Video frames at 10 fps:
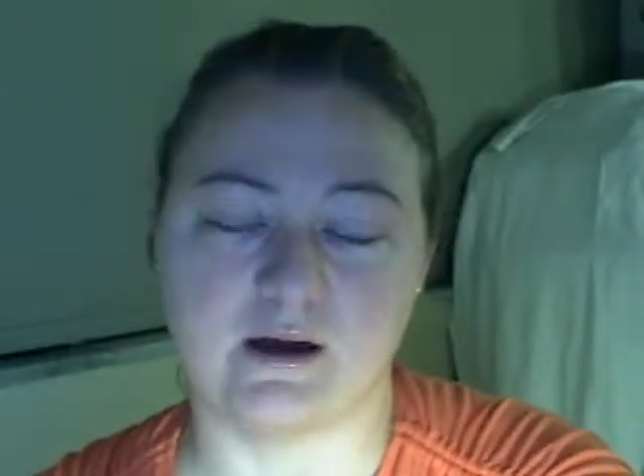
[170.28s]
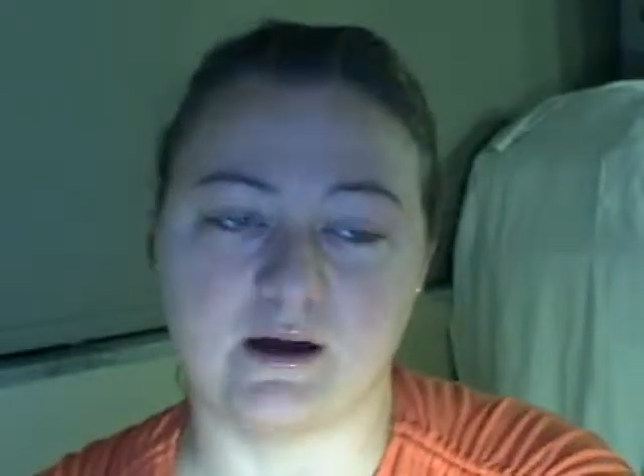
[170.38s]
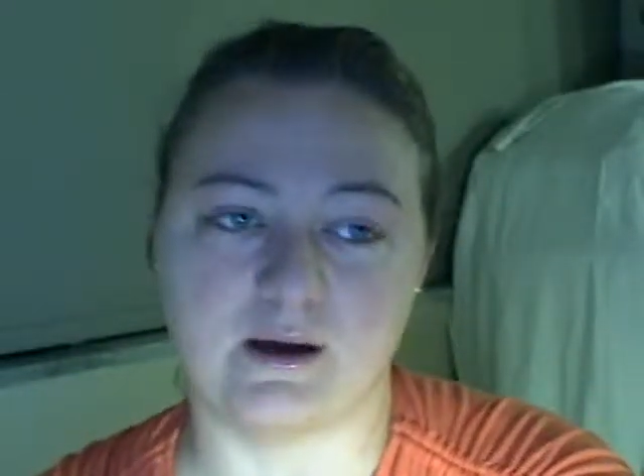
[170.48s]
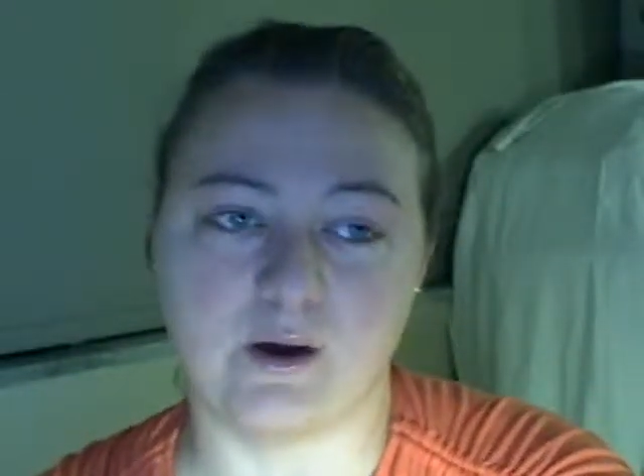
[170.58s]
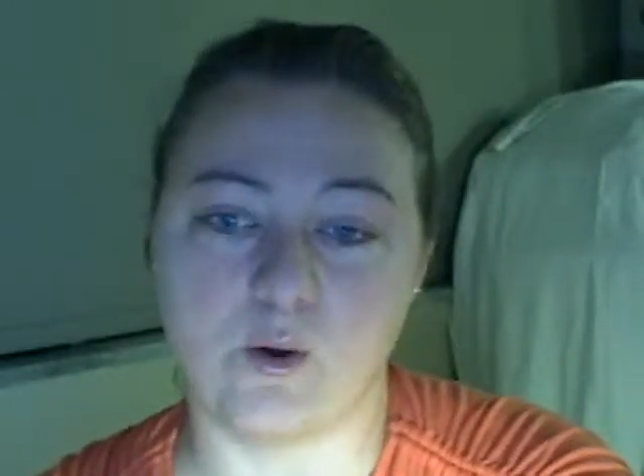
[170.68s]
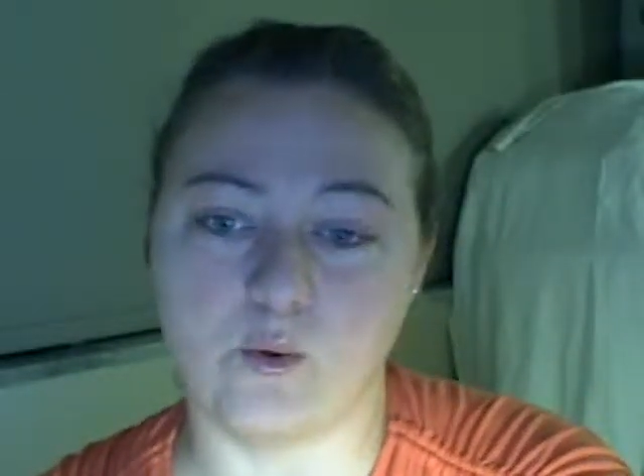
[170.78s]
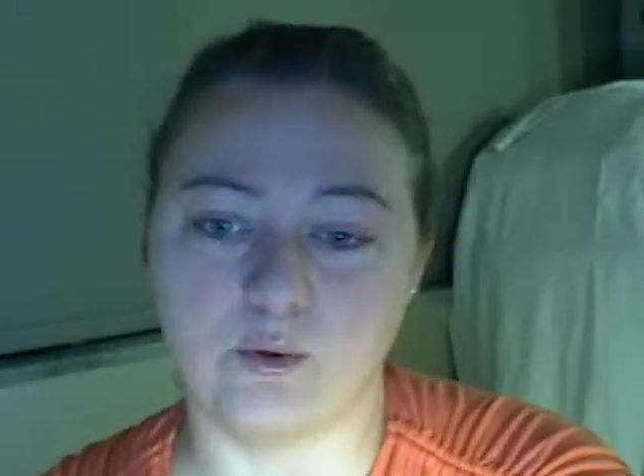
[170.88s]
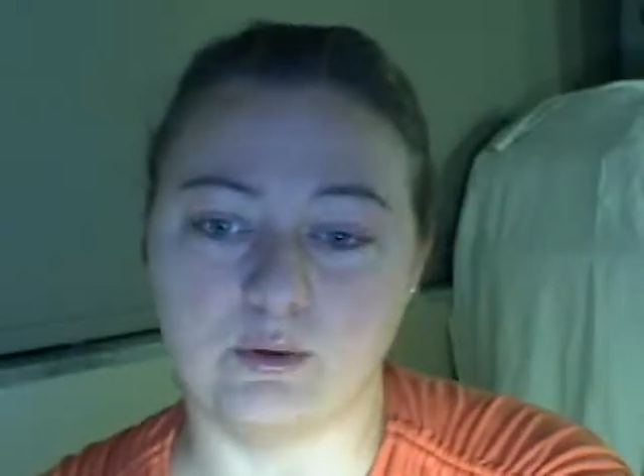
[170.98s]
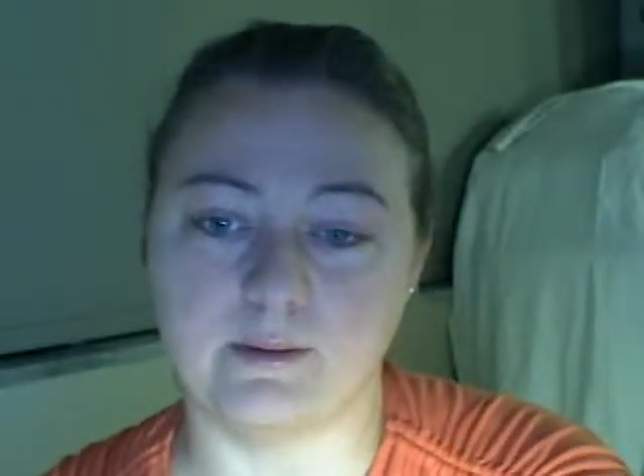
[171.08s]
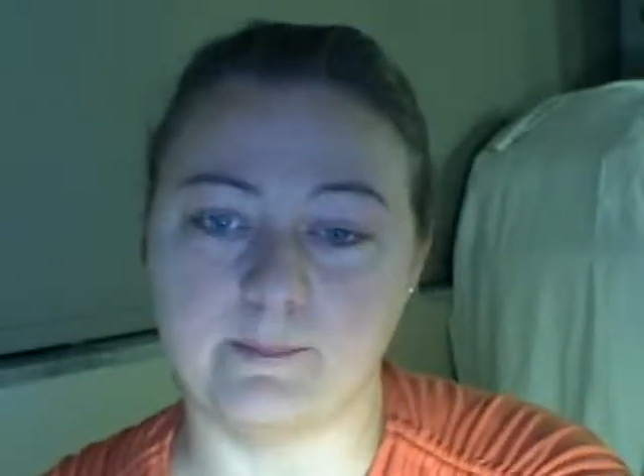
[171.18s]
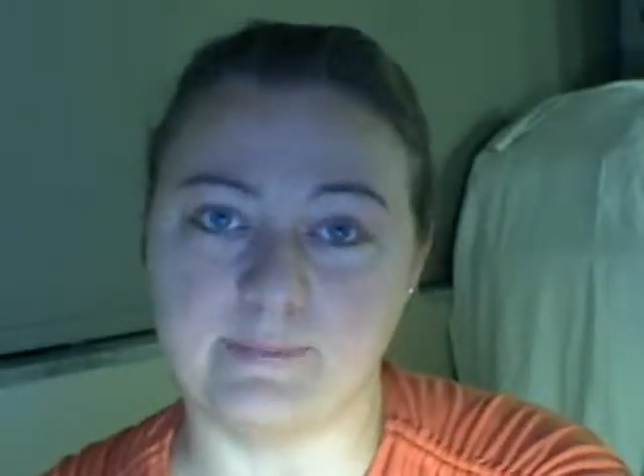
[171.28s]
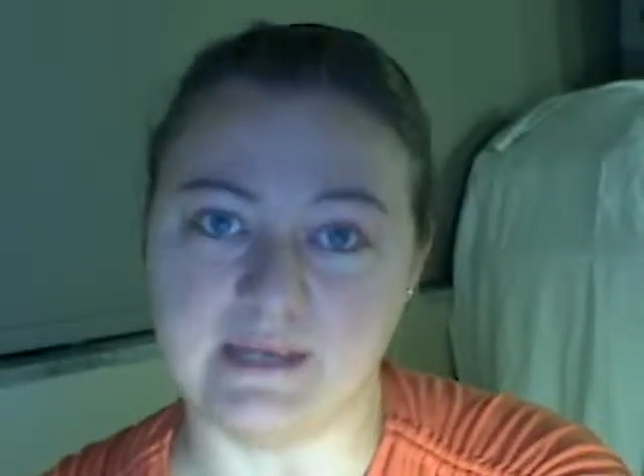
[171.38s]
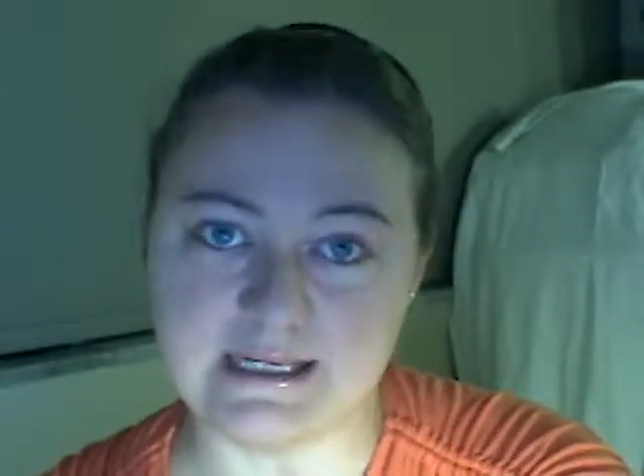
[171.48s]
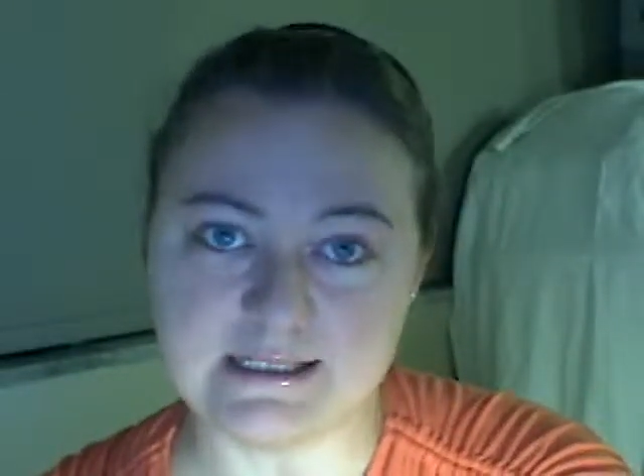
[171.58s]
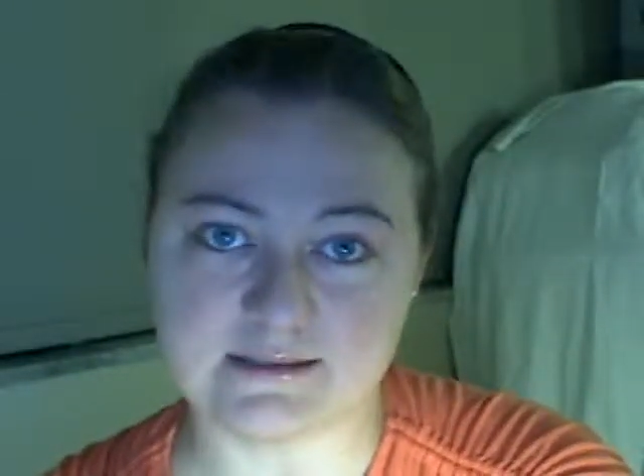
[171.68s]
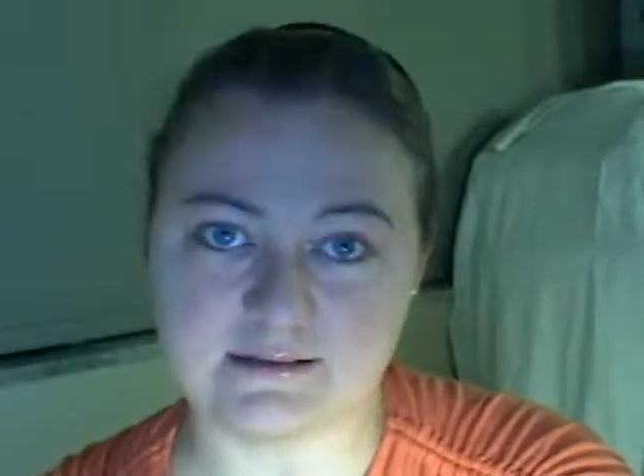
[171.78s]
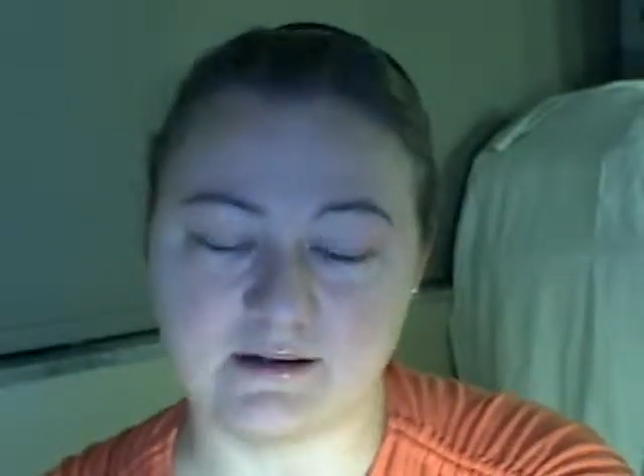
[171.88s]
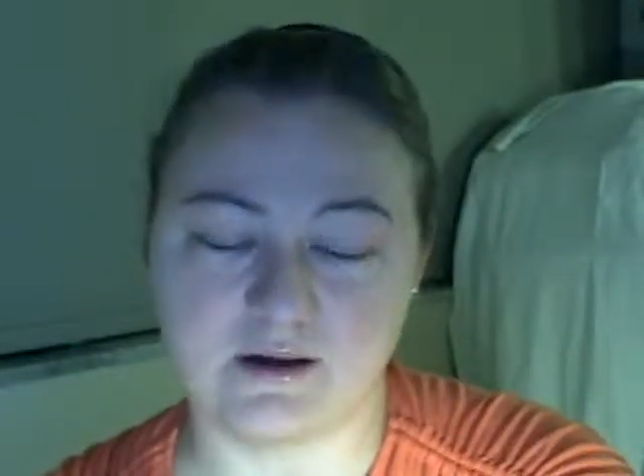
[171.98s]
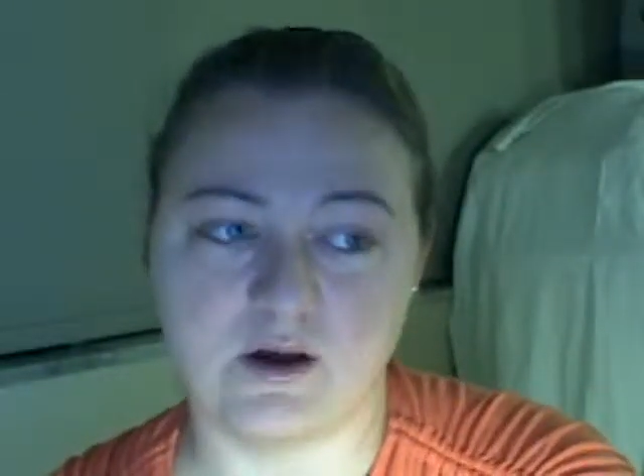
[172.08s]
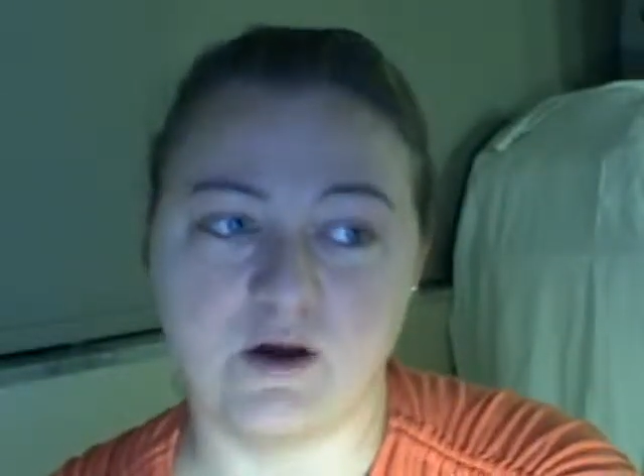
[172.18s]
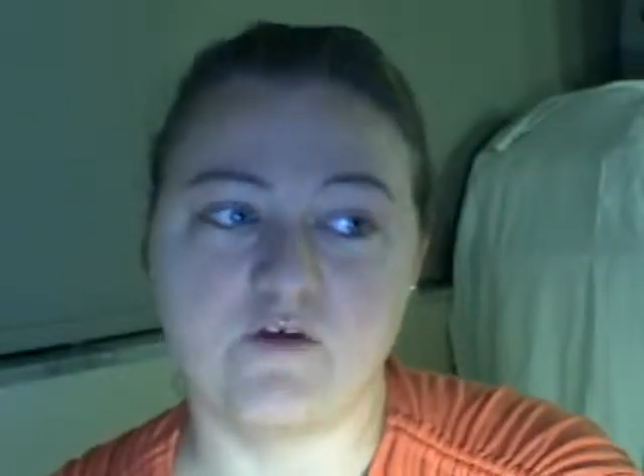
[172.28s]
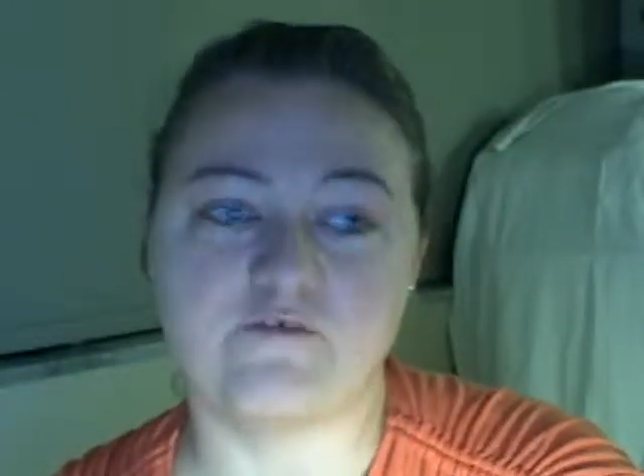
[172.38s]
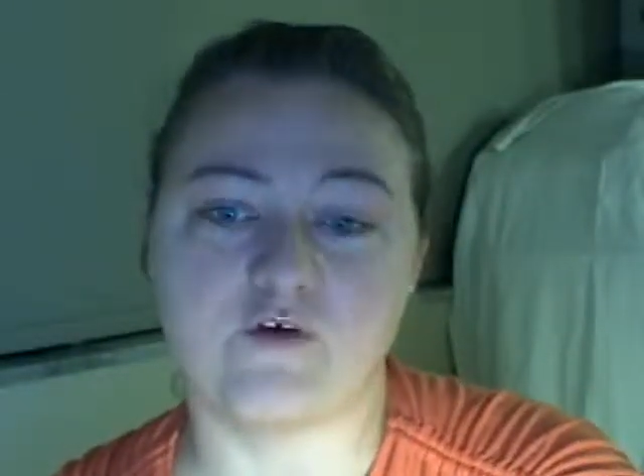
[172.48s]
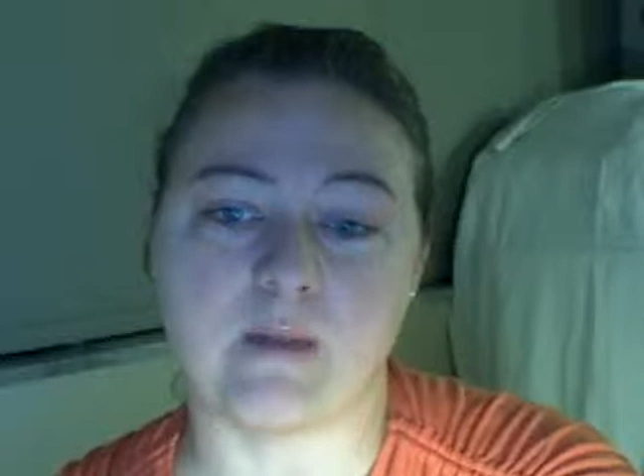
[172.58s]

whole beet for